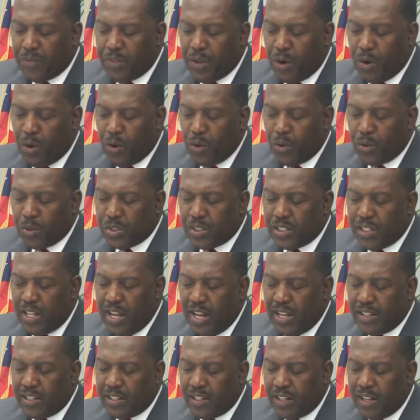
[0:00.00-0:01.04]
those
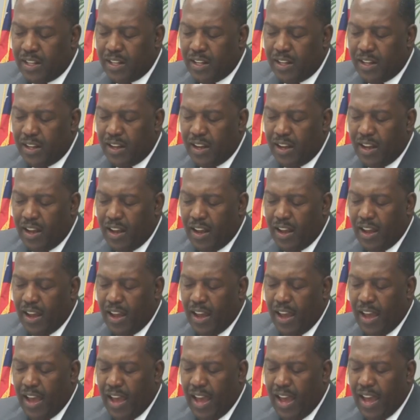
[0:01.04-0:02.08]
that
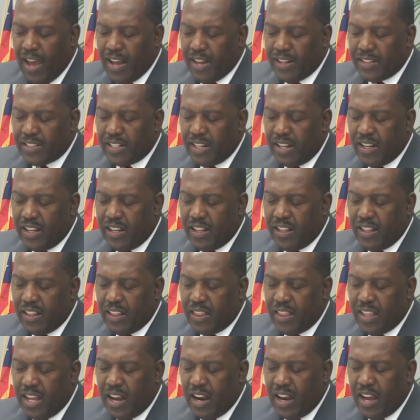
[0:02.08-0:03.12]
had
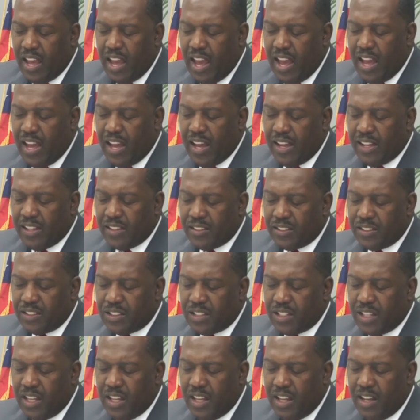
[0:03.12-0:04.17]
their
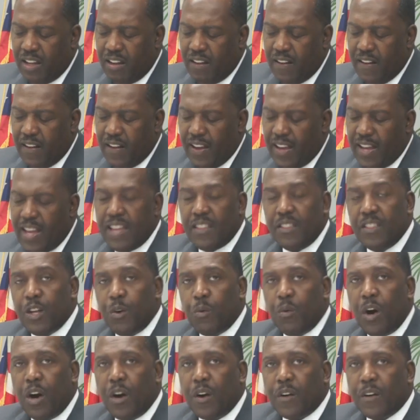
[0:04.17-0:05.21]
hands in
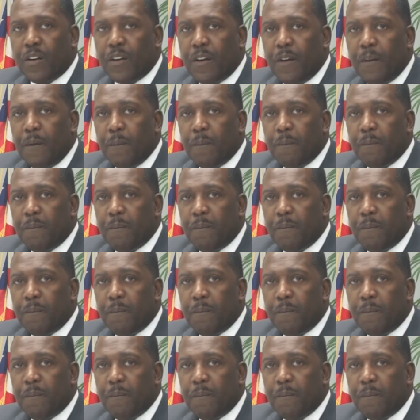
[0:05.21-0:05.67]
the work."